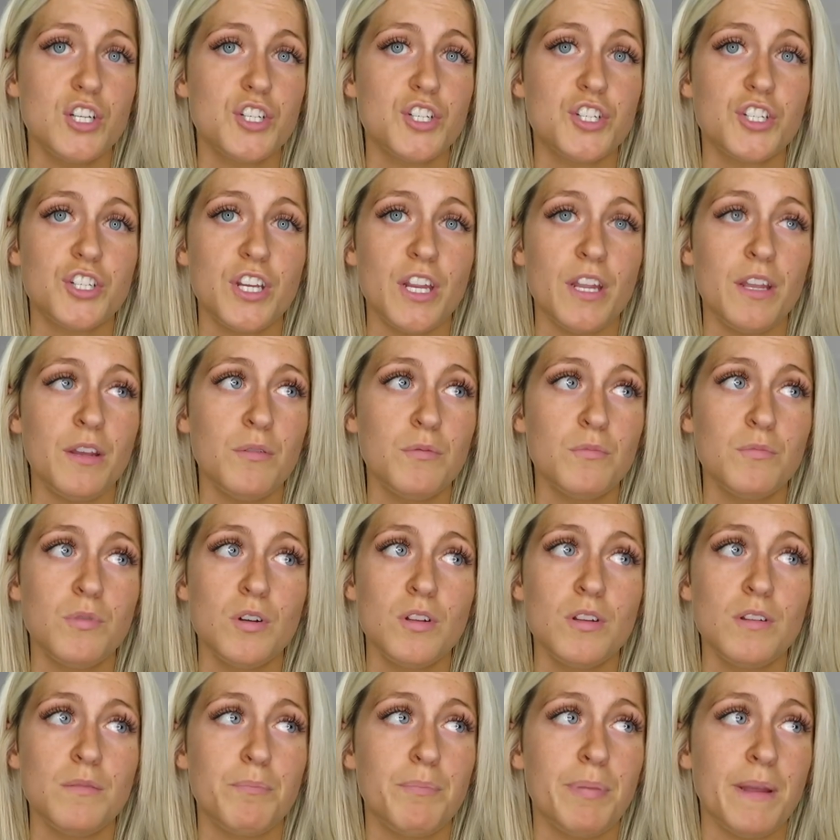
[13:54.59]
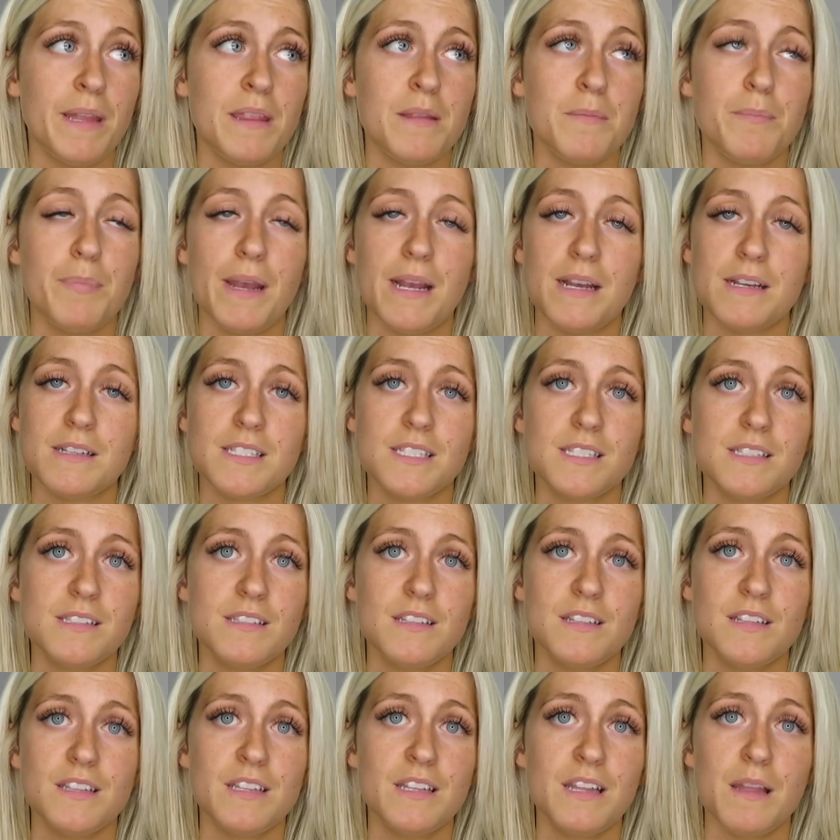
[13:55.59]
She will be the best
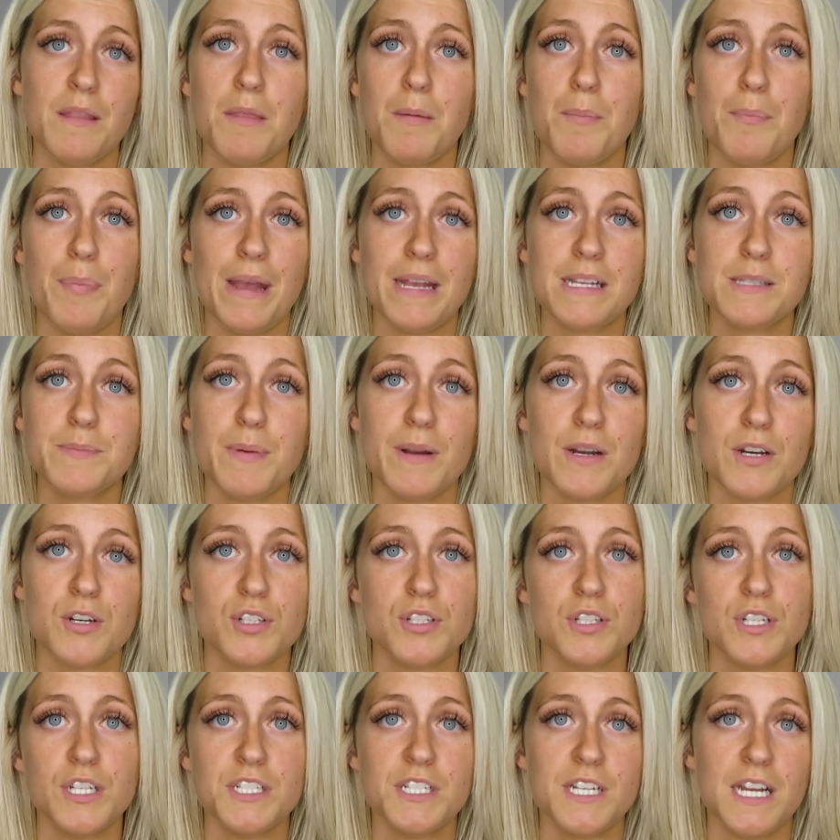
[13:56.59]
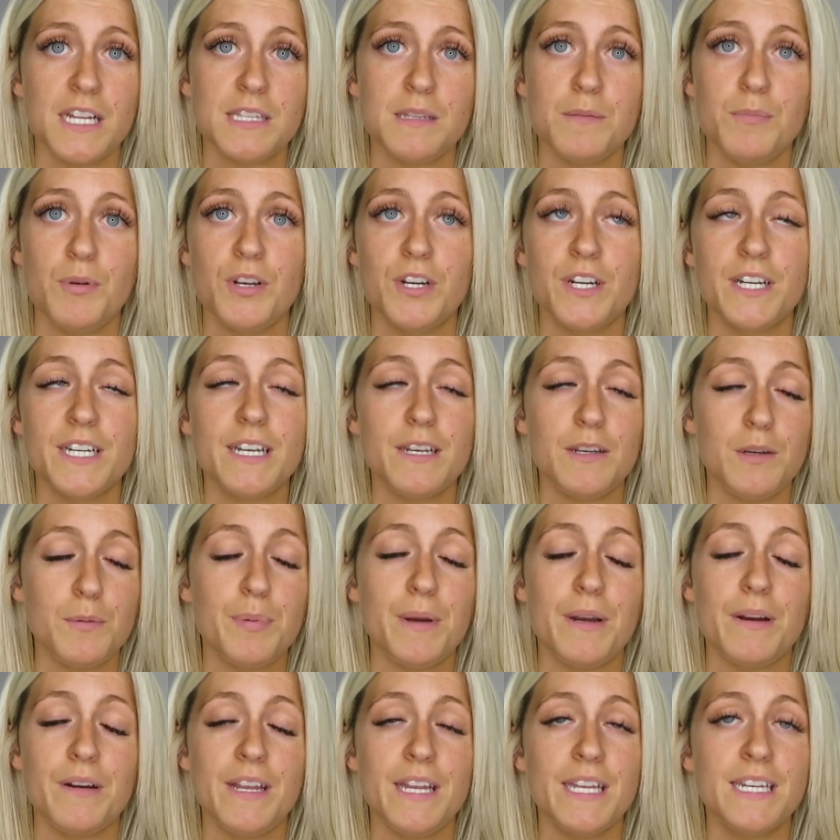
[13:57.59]
person to chat about it, your
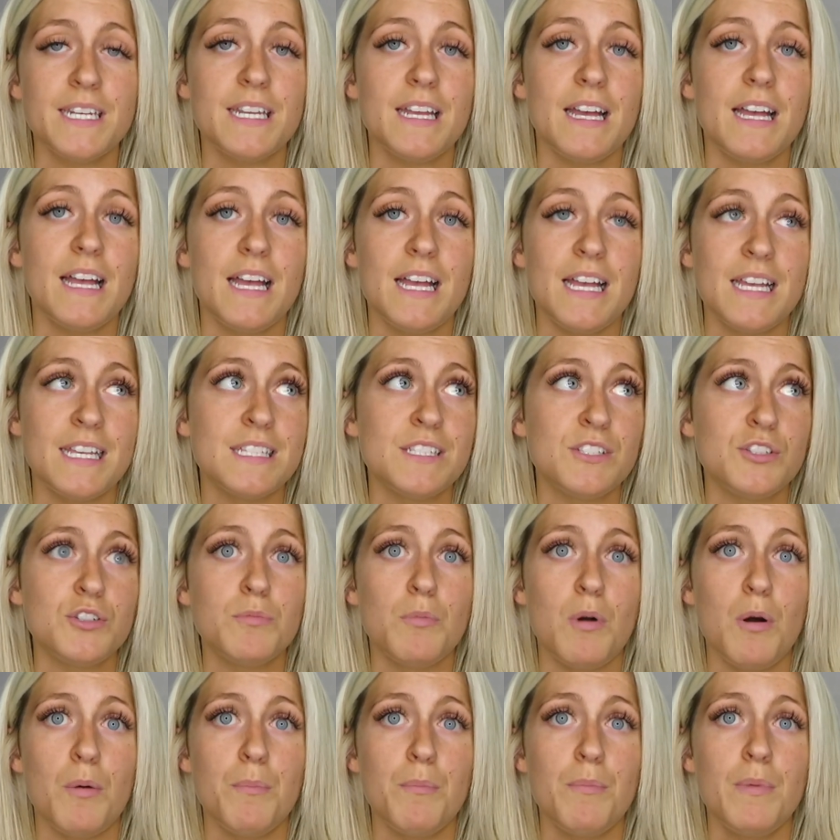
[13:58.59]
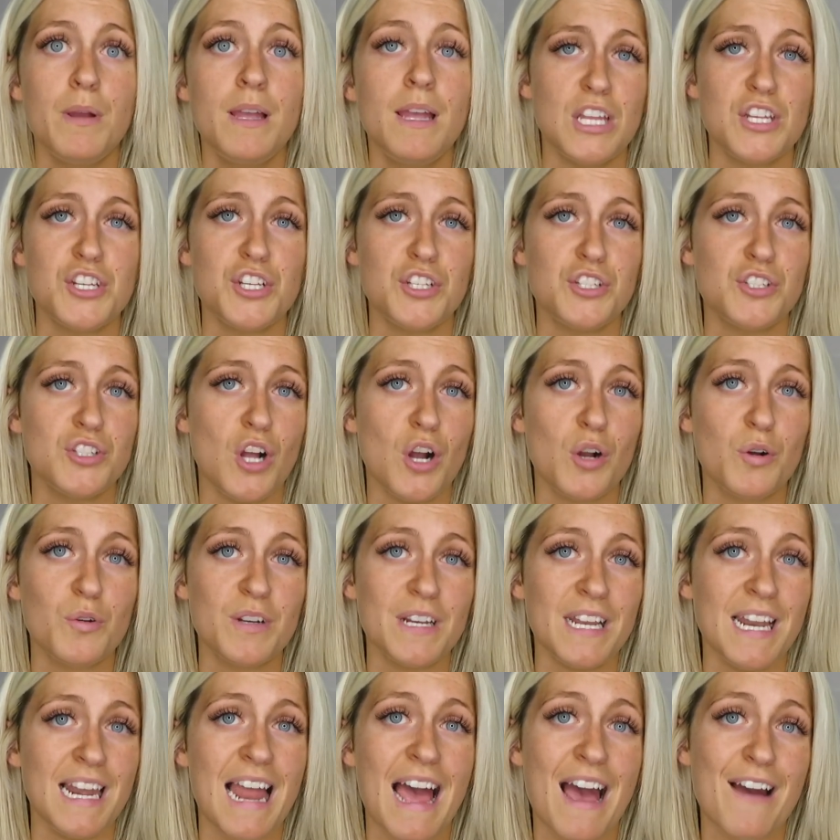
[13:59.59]
period, is your mum. She's not going
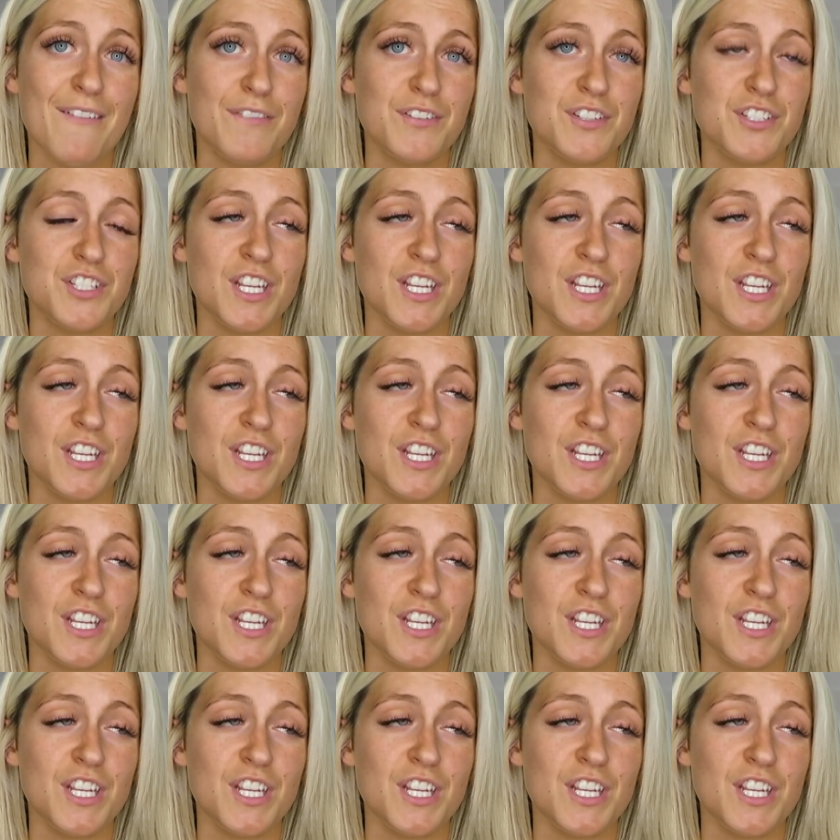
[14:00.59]
to laugh at